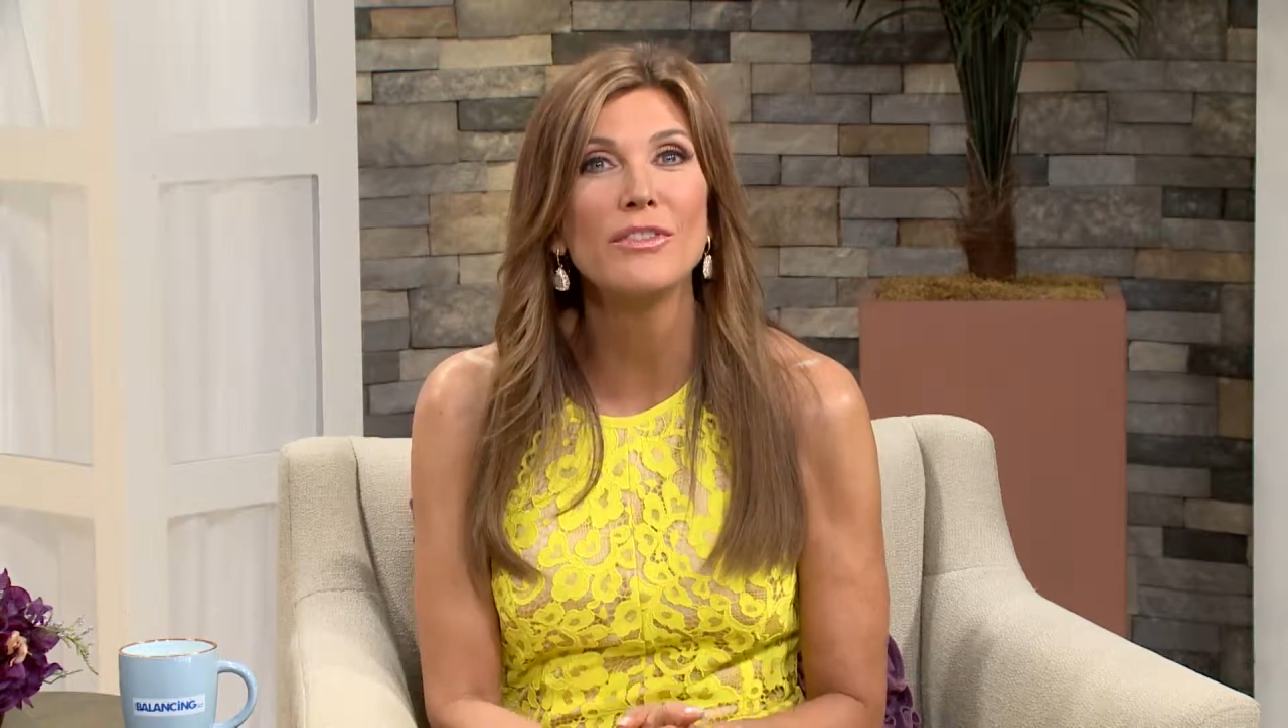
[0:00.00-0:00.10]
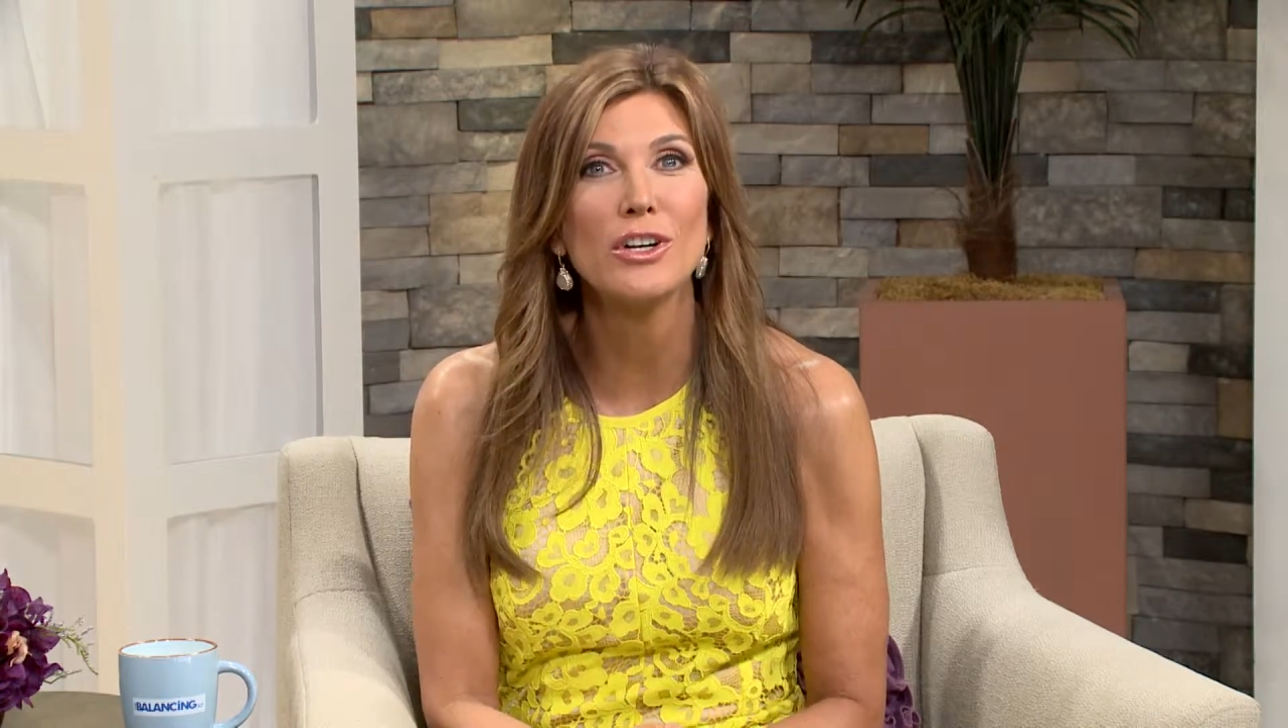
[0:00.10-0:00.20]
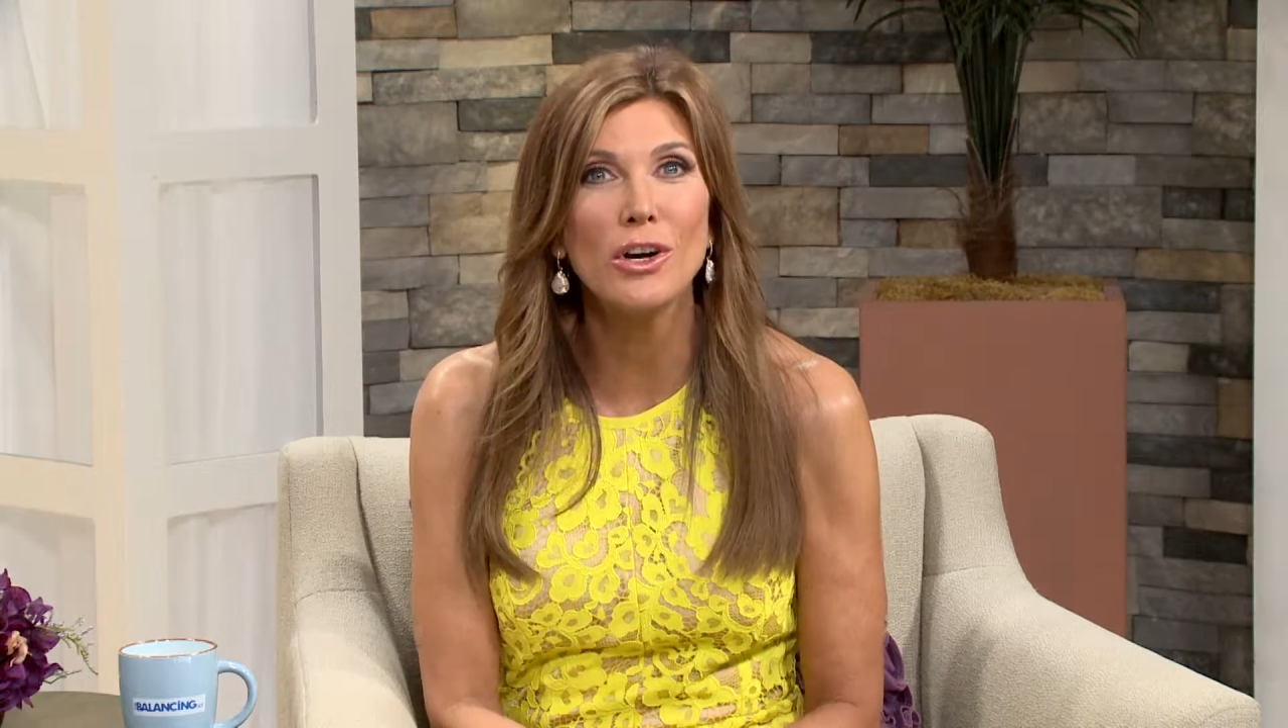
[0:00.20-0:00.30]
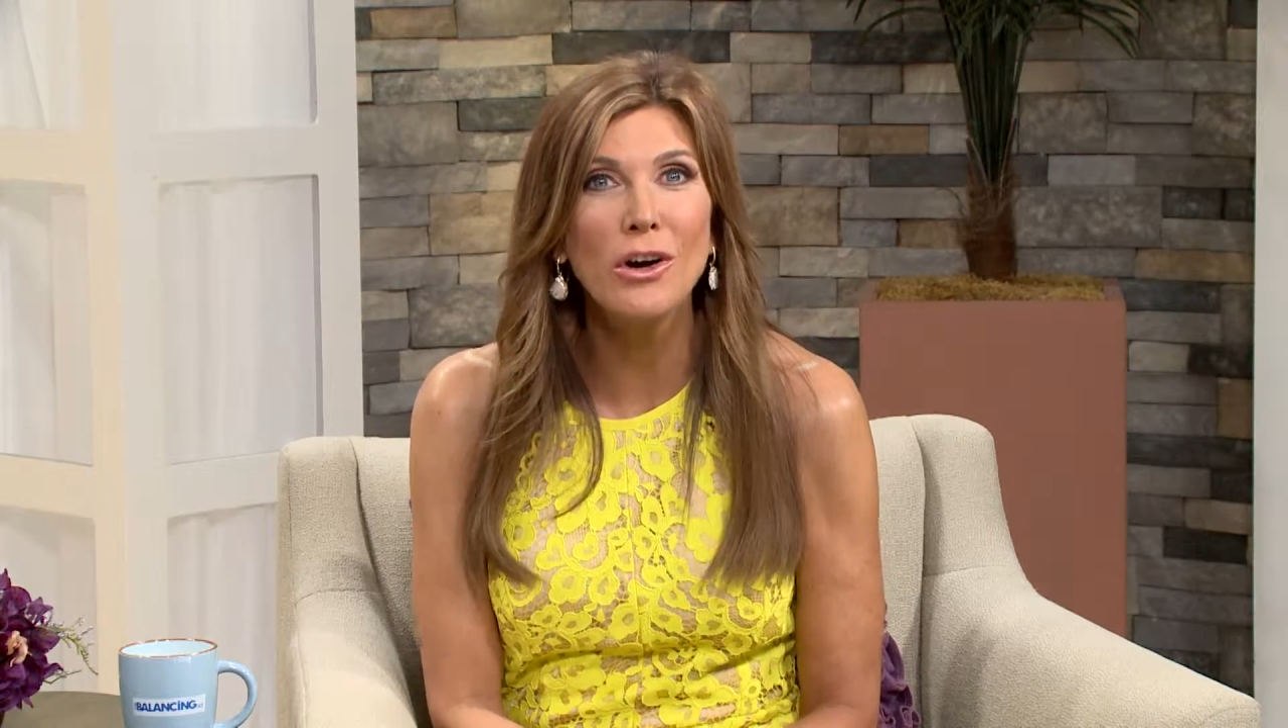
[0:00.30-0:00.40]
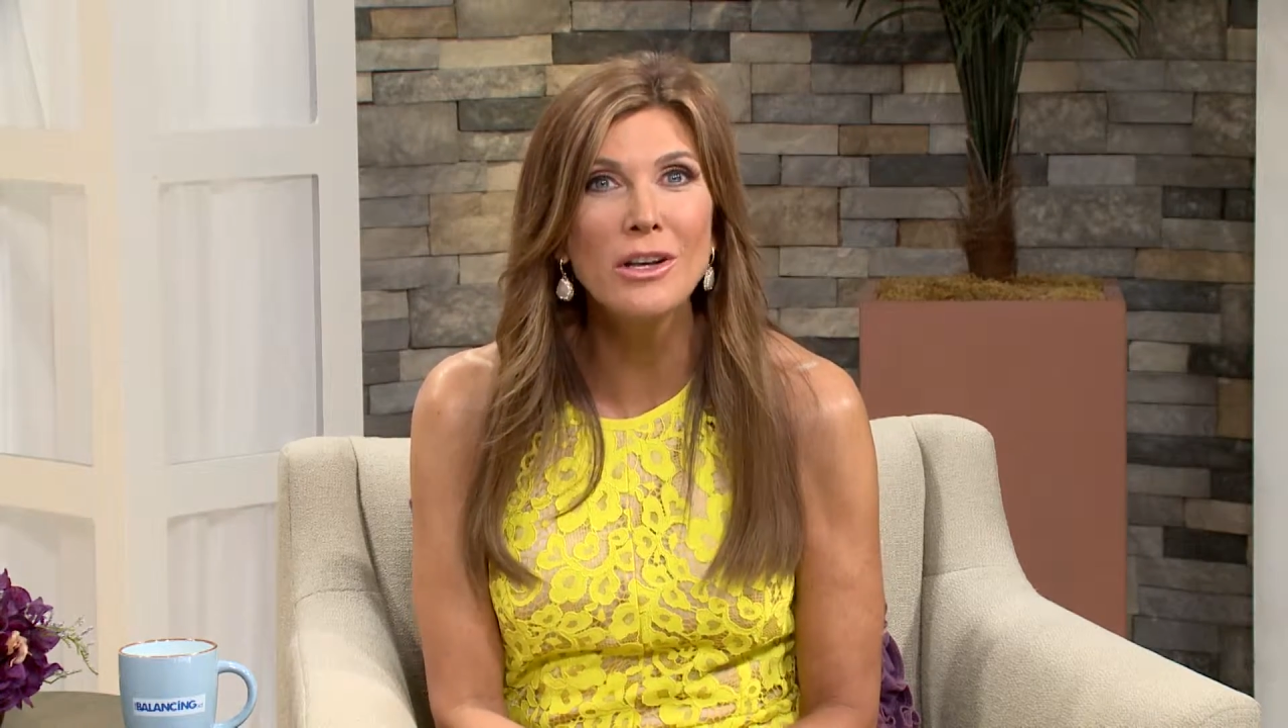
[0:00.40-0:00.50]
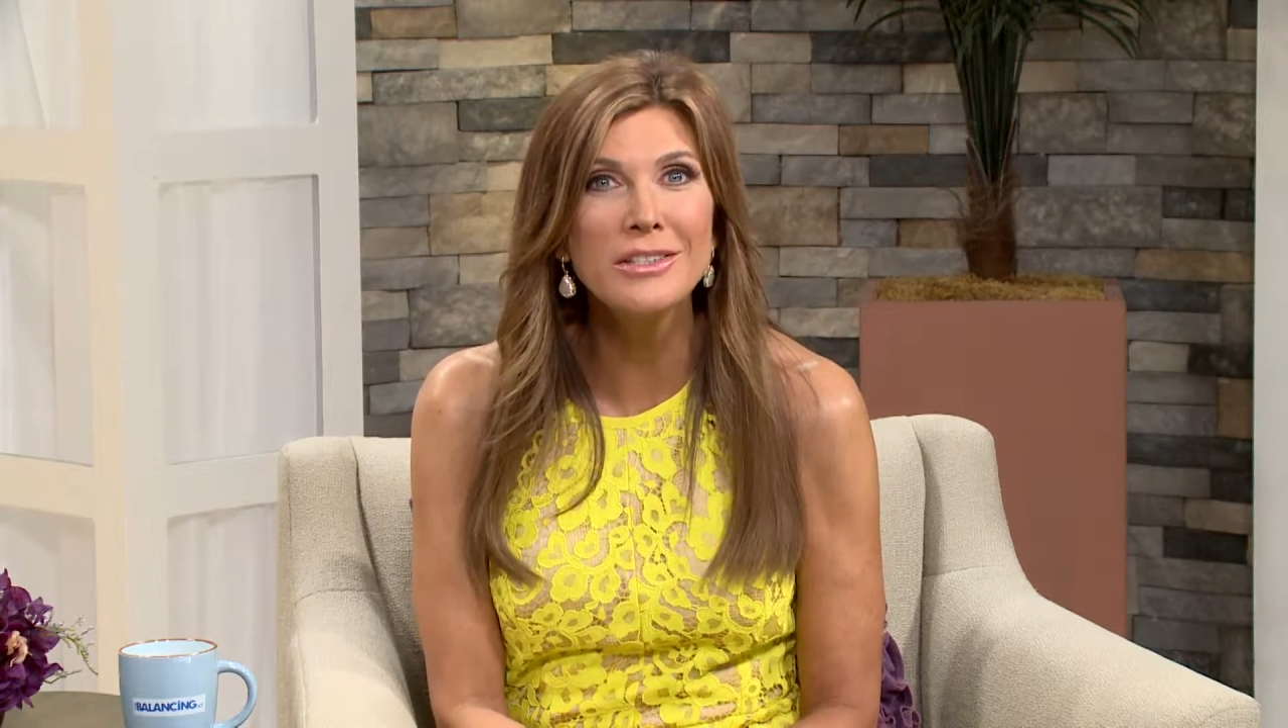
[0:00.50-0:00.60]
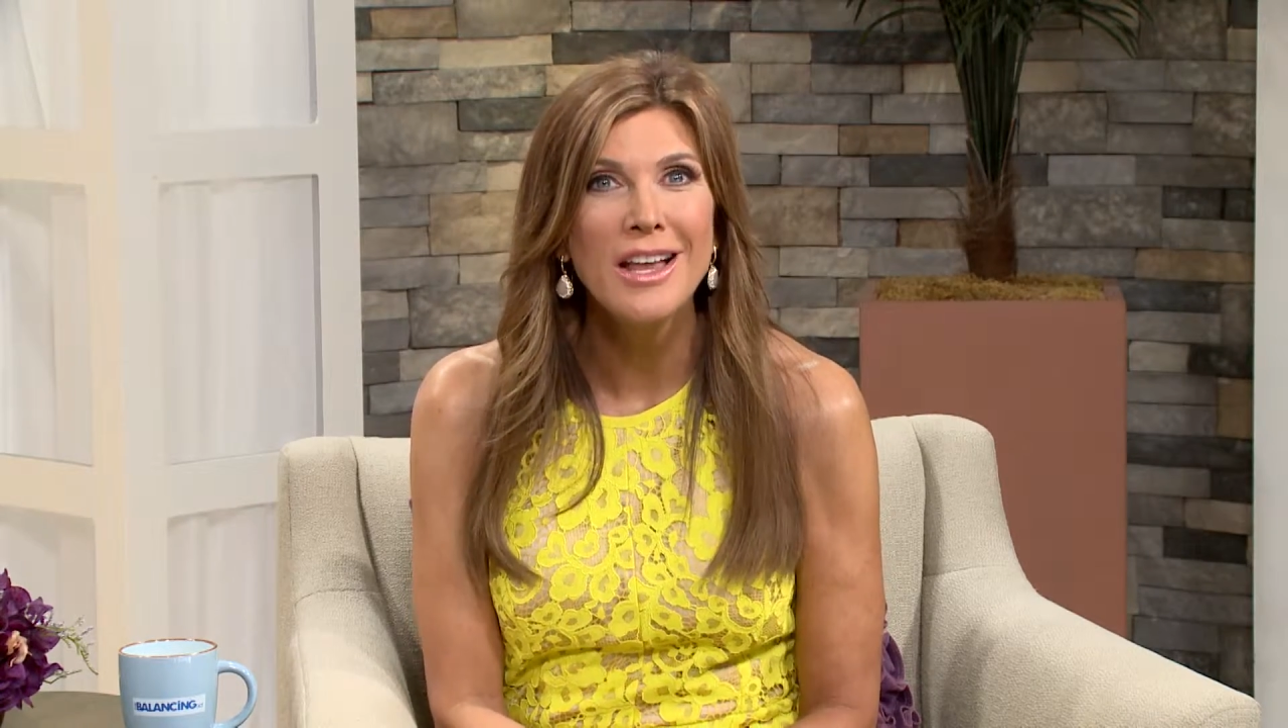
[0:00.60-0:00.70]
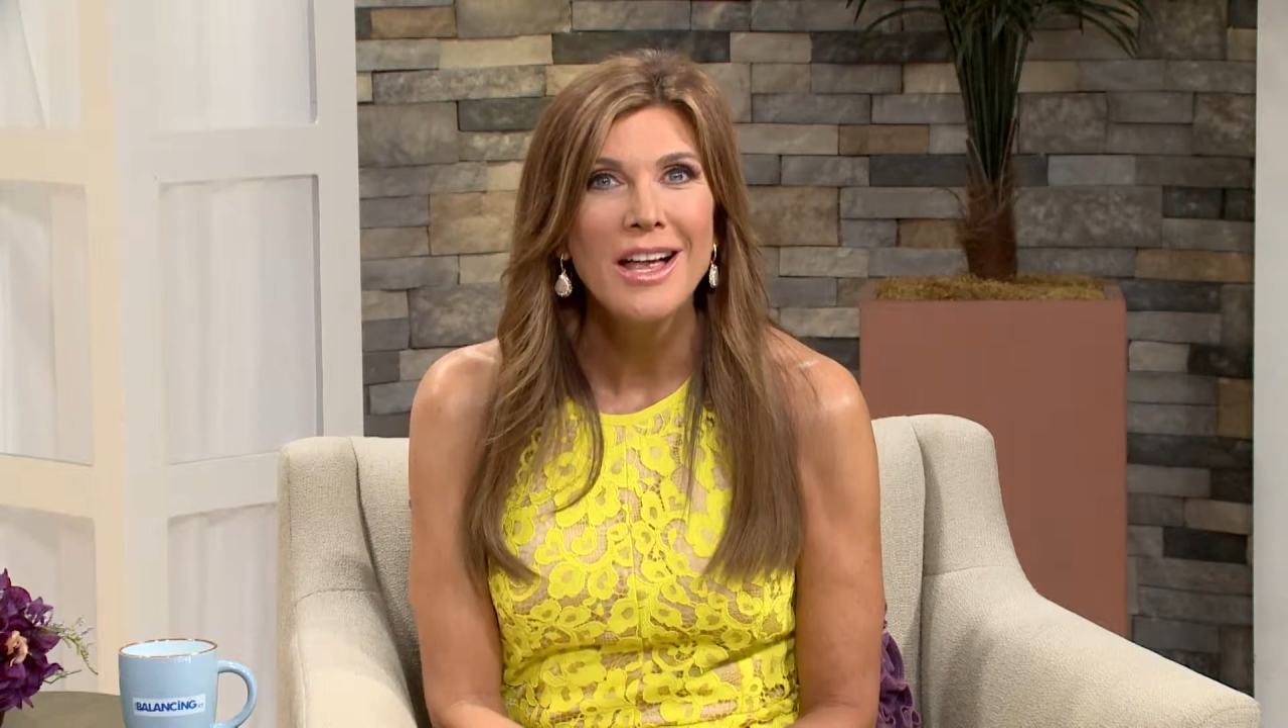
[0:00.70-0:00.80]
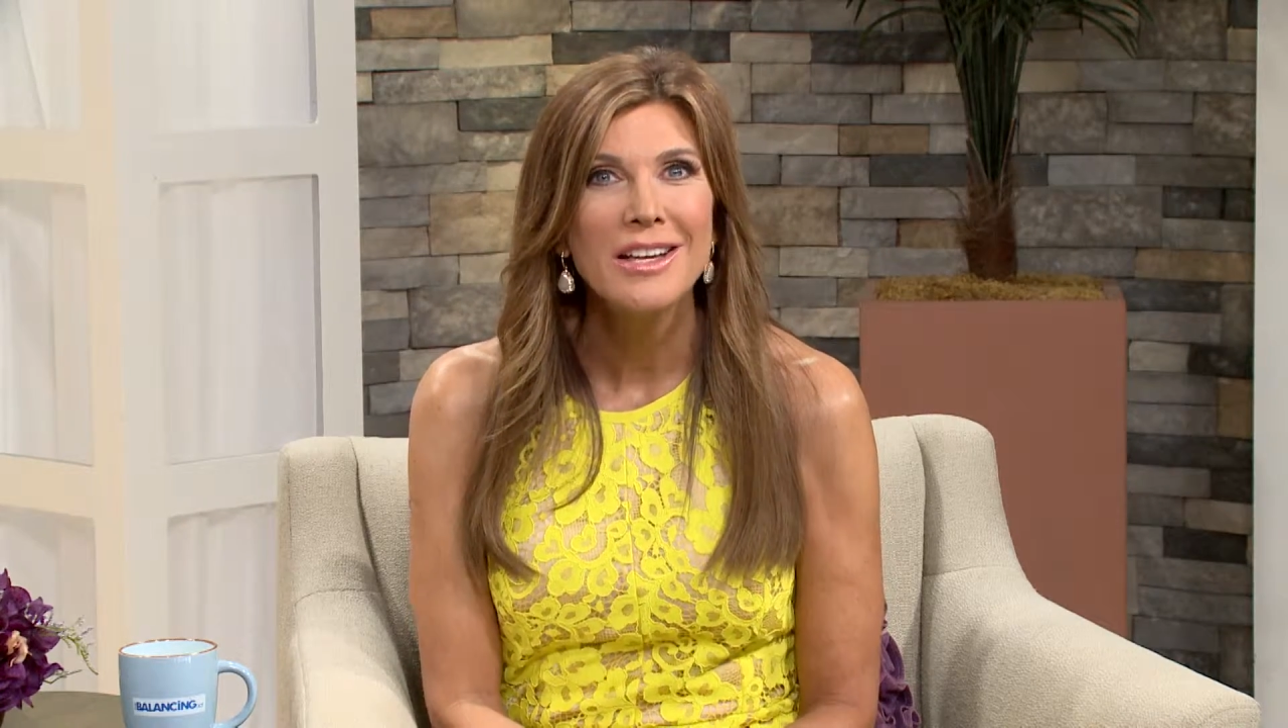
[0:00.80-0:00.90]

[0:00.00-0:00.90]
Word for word: for Girls.